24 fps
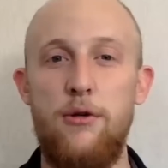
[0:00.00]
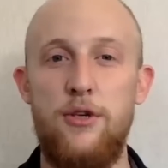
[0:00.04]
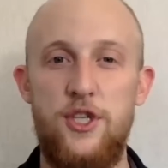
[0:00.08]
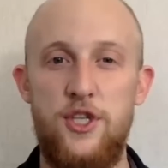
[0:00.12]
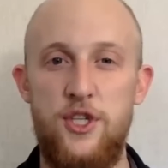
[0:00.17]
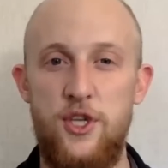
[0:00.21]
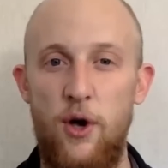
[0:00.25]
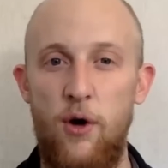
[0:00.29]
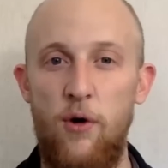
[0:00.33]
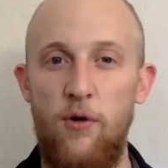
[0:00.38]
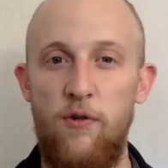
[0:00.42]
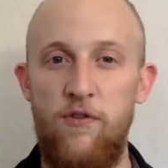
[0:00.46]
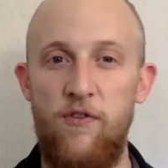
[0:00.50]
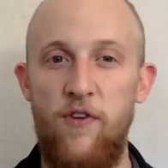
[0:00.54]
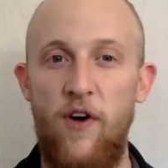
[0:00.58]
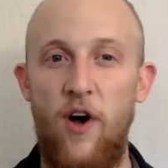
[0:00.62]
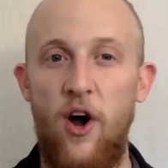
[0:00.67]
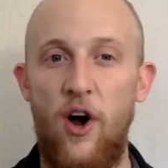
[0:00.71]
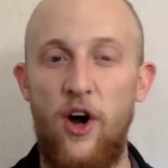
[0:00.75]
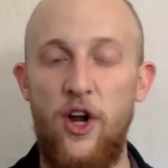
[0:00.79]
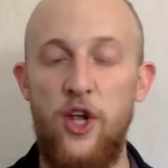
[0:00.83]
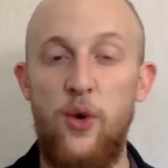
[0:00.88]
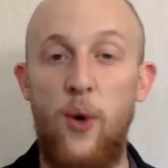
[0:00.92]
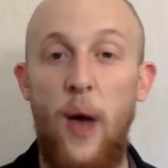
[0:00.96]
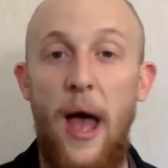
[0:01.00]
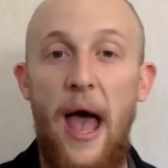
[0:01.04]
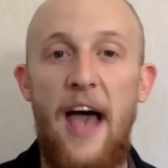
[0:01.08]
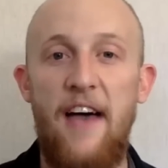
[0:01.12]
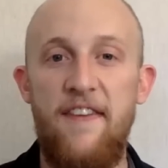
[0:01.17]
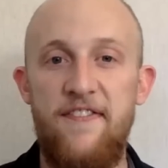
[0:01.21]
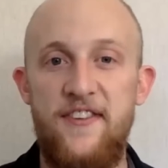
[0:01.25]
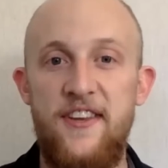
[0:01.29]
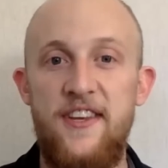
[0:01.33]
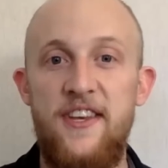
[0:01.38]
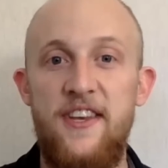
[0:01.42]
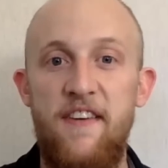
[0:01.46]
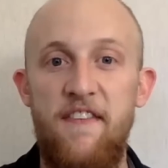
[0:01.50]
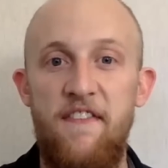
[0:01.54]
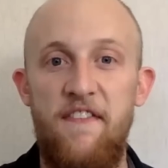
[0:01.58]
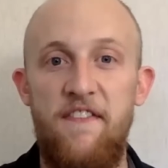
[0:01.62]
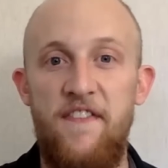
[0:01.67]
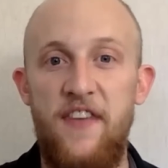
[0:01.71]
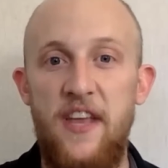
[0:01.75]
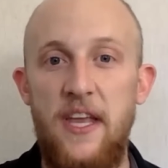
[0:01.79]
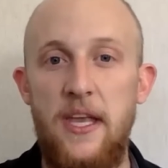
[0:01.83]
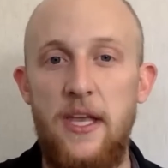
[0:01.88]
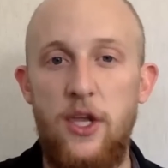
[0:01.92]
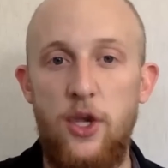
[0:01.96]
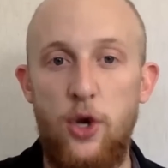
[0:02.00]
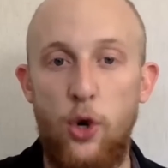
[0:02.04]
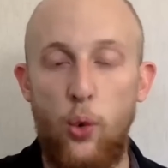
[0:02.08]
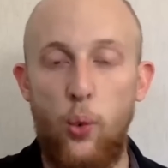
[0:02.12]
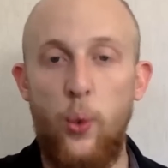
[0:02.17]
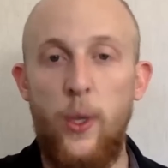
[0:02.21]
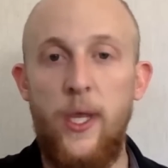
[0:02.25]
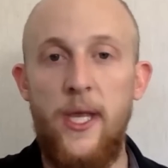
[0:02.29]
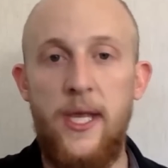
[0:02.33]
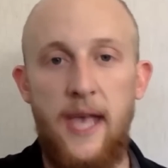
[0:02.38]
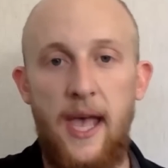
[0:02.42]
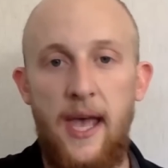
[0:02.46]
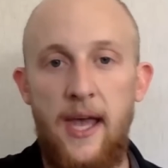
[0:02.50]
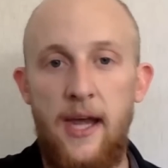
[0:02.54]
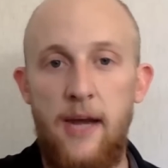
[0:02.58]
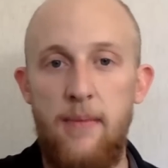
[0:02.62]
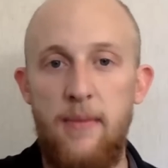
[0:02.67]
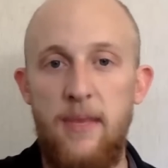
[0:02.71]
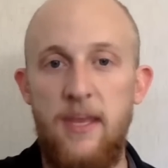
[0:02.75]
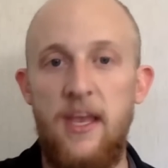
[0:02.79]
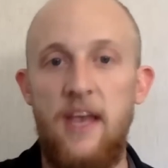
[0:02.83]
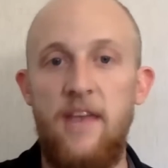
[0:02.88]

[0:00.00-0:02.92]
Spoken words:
so far. You have to defeat your weak enemy